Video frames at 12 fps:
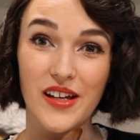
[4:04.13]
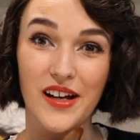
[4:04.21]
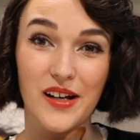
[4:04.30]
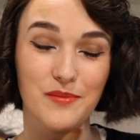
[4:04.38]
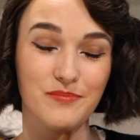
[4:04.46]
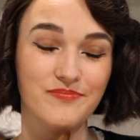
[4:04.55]

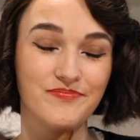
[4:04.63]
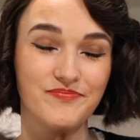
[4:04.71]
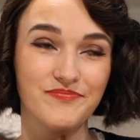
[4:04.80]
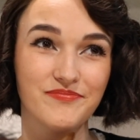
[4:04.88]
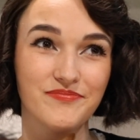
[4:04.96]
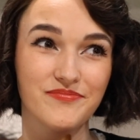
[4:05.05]
And
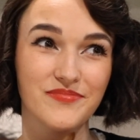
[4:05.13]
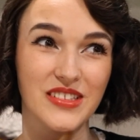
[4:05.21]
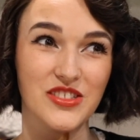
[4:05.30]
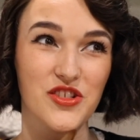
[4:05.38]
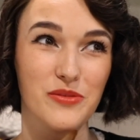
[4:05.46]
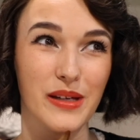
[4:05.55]

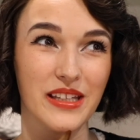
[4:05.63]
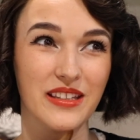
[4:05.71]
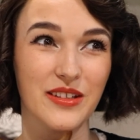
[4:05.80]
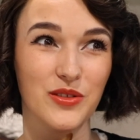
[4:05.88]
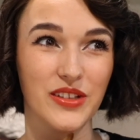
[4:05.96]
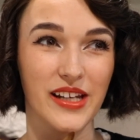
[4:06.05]
she
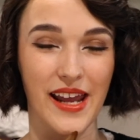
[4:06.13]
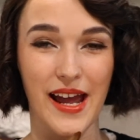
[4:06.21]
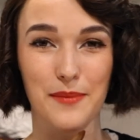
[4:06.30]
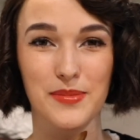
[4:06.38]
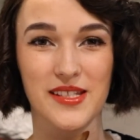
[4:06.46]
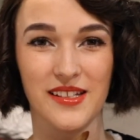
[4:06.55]
mainly only
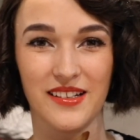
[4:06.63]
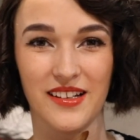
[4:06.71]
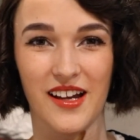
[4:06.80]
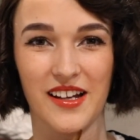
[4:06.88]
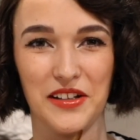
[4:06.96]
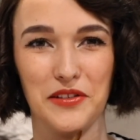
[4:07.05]
naps and
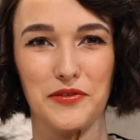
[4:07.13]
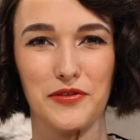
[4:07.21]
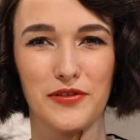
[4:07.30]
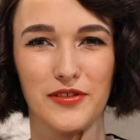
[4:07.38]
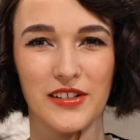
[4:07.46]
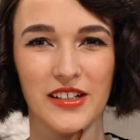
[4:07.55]
kind
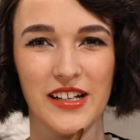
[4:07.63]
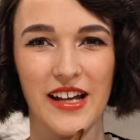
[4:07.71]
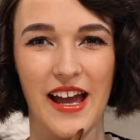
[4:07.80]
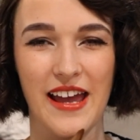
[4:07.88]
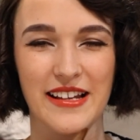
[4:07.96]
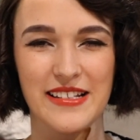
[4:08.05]
of
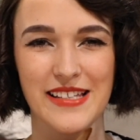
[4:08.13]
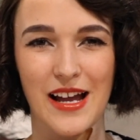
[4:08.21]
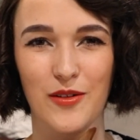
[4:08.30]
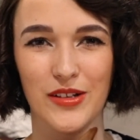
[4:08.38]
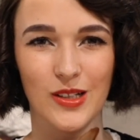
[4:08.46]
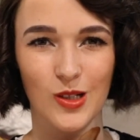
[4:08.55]
hangs
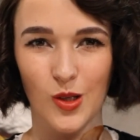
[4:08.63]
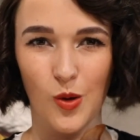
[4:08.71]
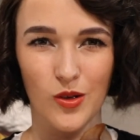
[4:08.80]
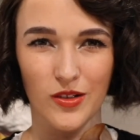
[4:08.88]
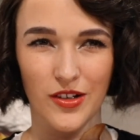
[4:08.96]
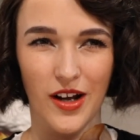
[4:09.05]
out in her
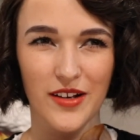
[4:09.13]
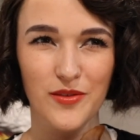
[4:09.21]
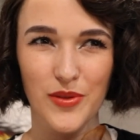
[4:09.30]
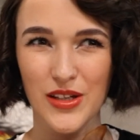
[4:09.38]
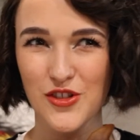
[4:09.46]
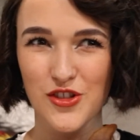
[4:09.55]
corner. I
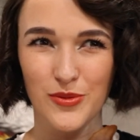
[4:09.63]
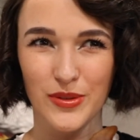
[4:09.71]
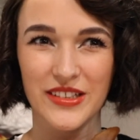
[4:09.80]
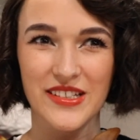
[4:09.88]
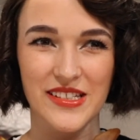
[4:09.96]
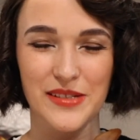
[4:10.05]
don't think she
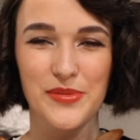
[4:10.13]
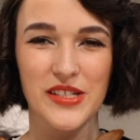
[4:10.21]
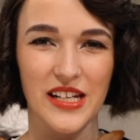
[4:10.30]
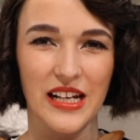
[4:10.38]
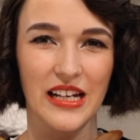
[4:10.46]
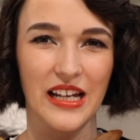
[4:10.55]
really sleeps
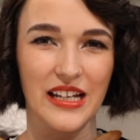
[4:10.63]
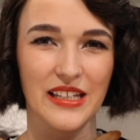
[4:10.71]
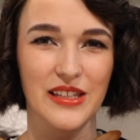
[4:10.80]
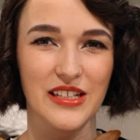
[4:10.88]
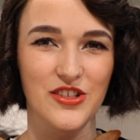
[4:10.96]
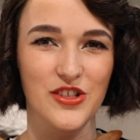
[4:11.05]
in it at night. I
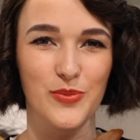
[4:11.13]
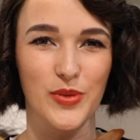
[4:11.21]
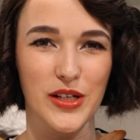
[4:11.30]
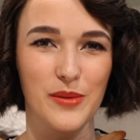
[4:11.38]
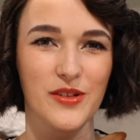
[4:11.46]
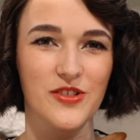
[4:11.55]
think she
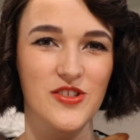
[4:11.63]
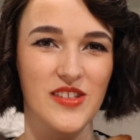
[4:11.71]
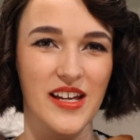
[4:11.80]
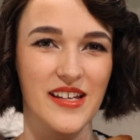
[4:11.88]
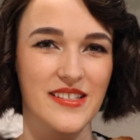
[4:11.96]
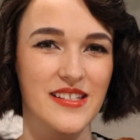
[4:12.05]
pretty much
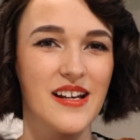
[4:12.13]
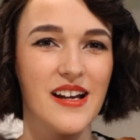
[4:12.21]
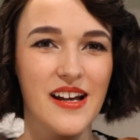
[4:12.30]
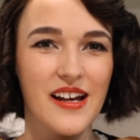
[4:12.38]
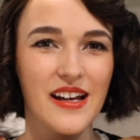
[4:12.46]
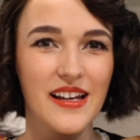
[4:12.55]
stays
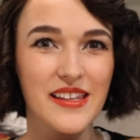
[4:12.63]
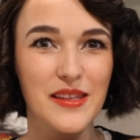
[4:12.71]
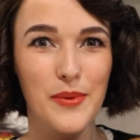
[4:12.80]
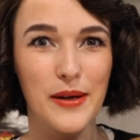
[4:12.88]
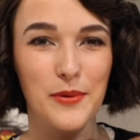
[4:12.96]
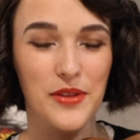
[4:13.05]
in
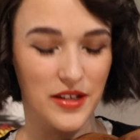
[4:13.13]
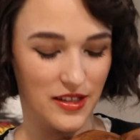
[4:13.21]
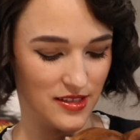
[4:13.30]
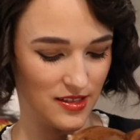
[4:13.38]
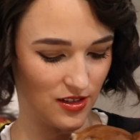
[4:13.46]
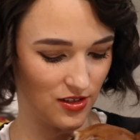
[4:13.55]
the bed with
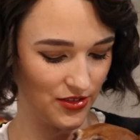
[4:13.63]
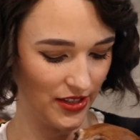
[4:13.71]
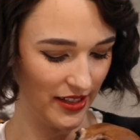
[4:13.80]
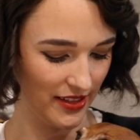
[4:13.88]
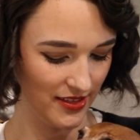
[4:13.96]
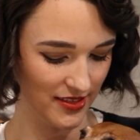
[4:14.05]
us all
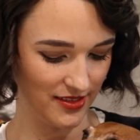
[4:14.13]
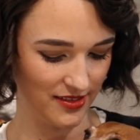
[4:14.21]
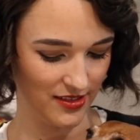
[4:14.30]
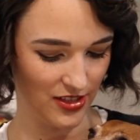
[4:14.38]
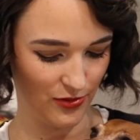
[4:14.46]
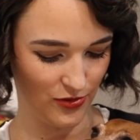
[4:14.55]
night,
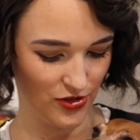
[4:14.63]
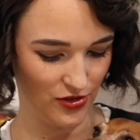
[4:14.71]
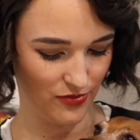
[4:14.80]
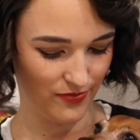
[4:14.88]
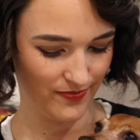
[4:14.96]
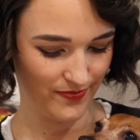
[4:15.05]
don't you?